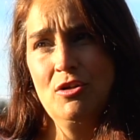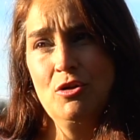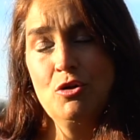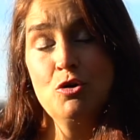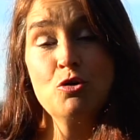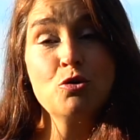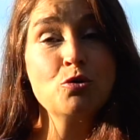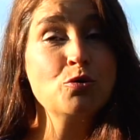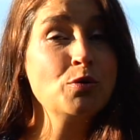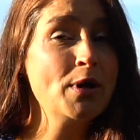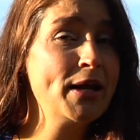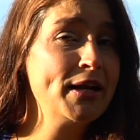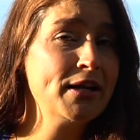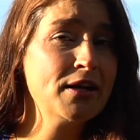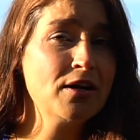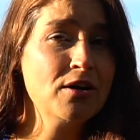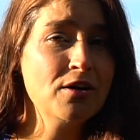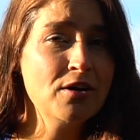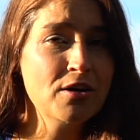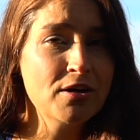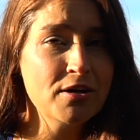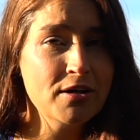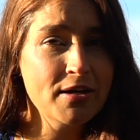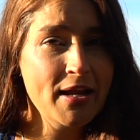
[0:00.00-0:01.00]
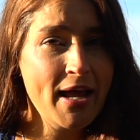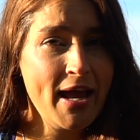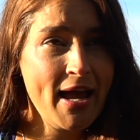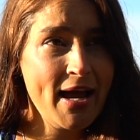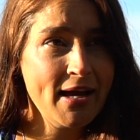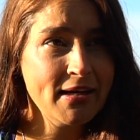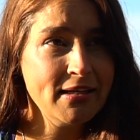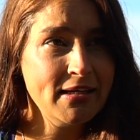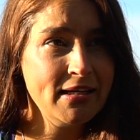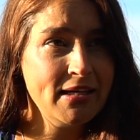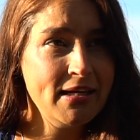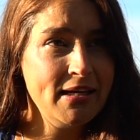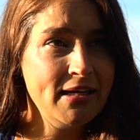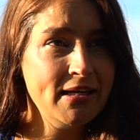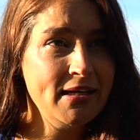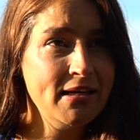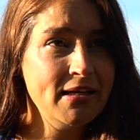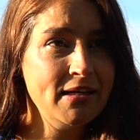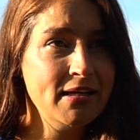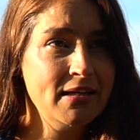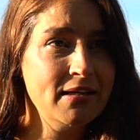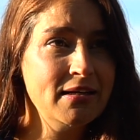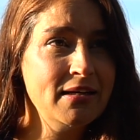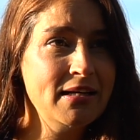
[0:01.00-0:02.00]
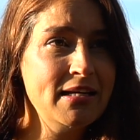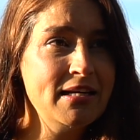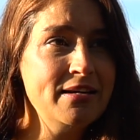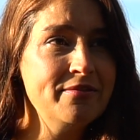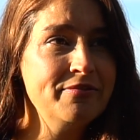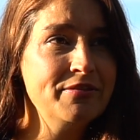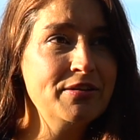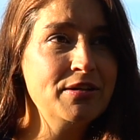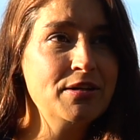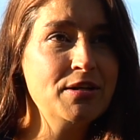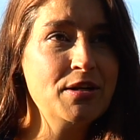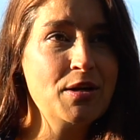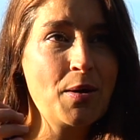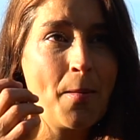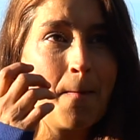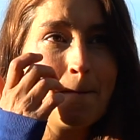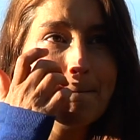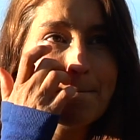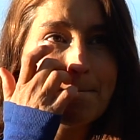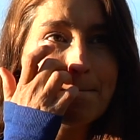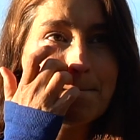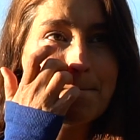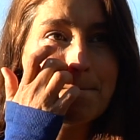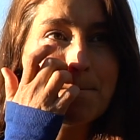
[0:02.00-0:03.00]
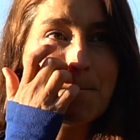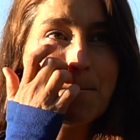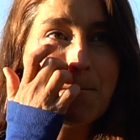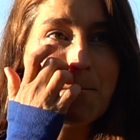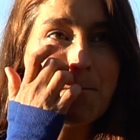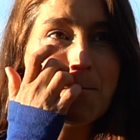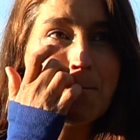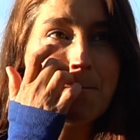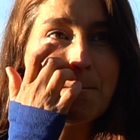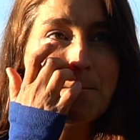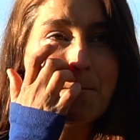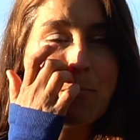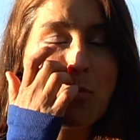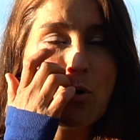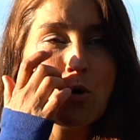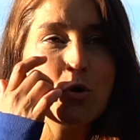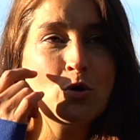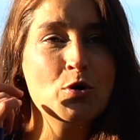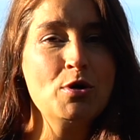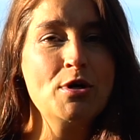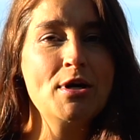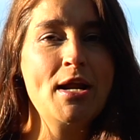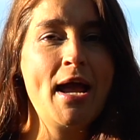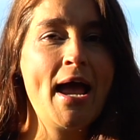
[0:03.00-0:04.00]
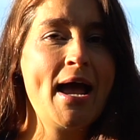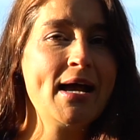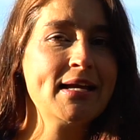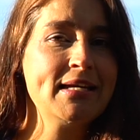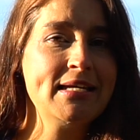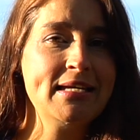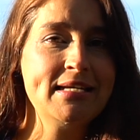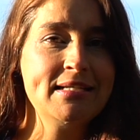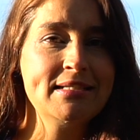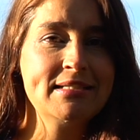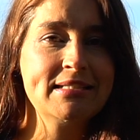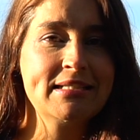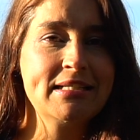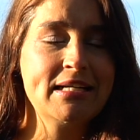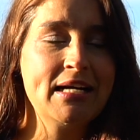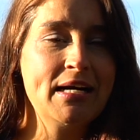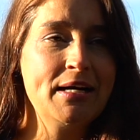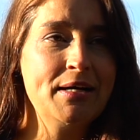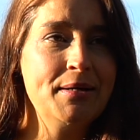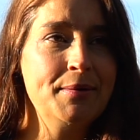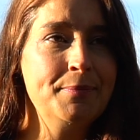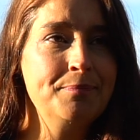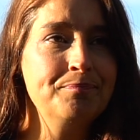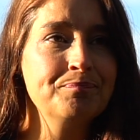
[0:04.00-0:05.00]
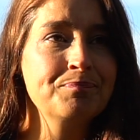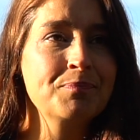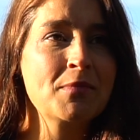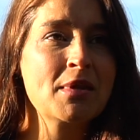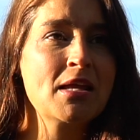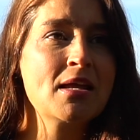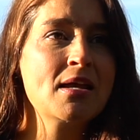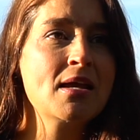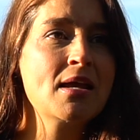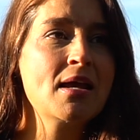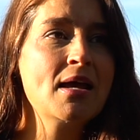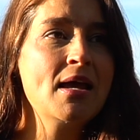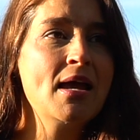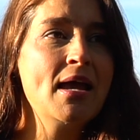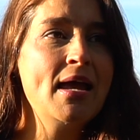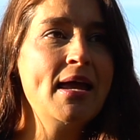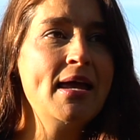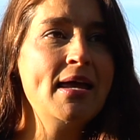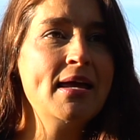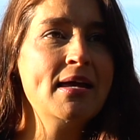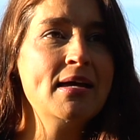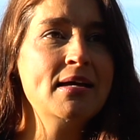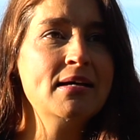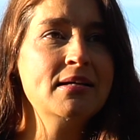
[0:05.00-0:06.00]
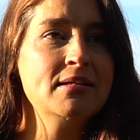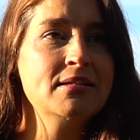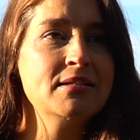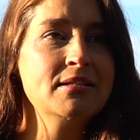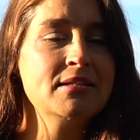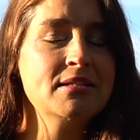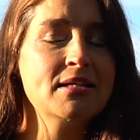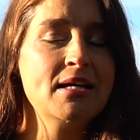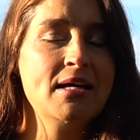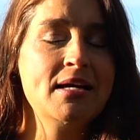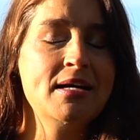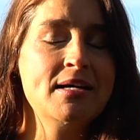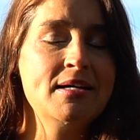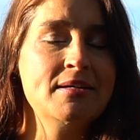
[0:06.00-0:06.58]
credit card hacking and even more hacking to come, and